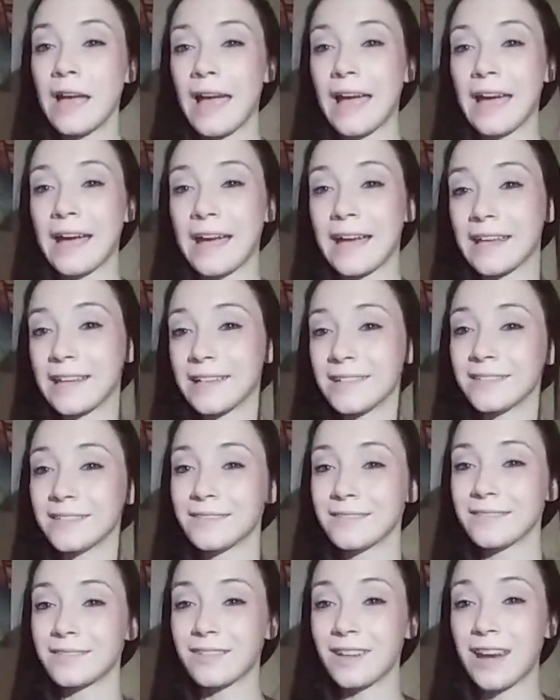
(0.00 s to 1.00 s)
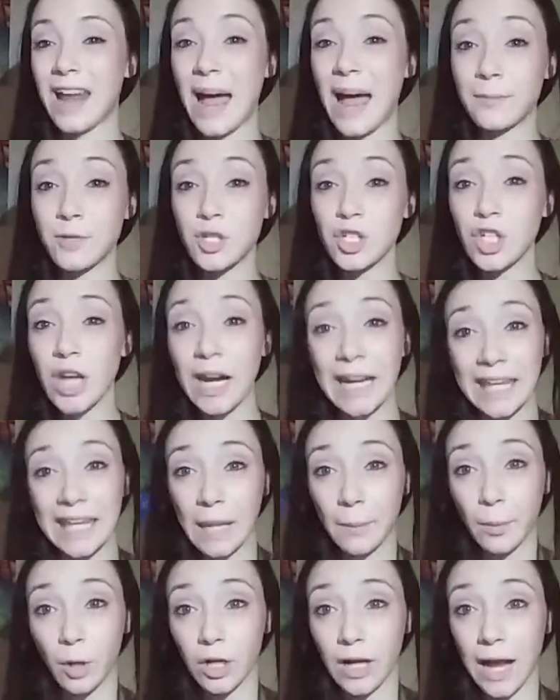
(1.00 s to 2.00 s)
And I'm just trying to
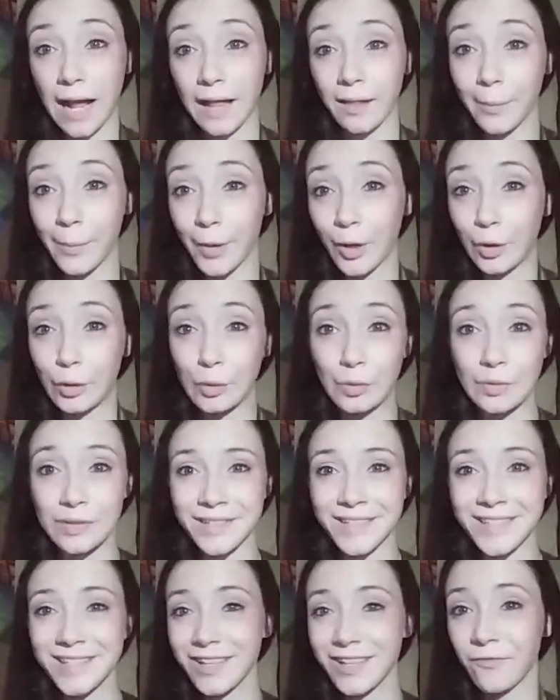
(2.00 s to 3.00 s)
keep her Nylabones